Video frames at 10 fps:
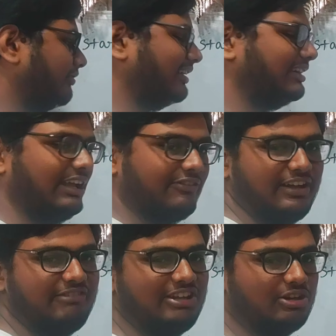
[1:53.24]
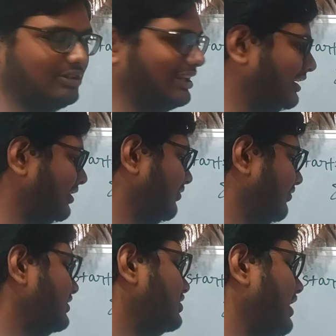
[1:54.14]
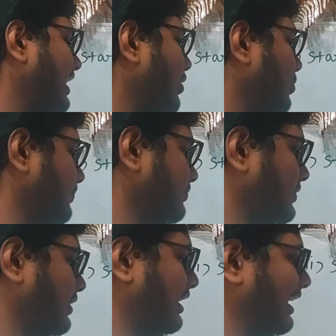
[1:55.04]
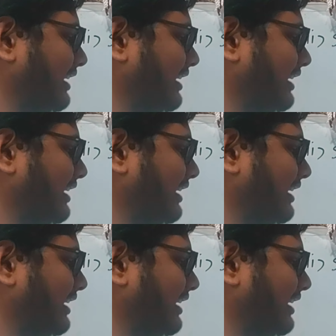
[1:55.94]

for DFA we know that we should have a